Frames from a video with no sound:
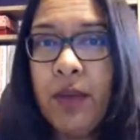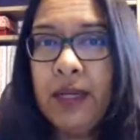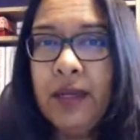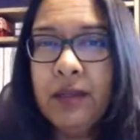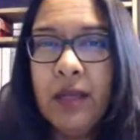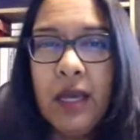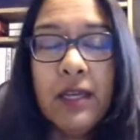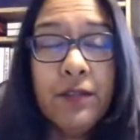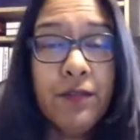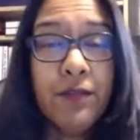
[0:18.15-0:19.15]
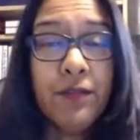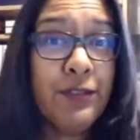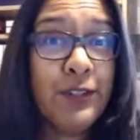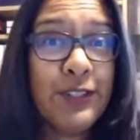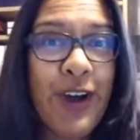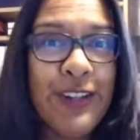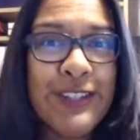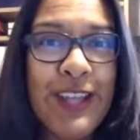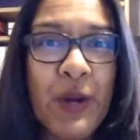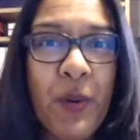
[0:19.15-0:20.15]
made it? Very difficult to
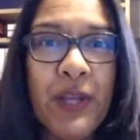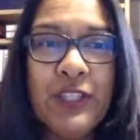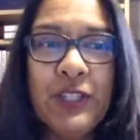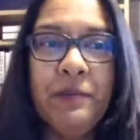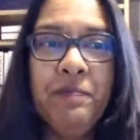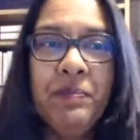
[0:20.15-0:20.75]
answer that question.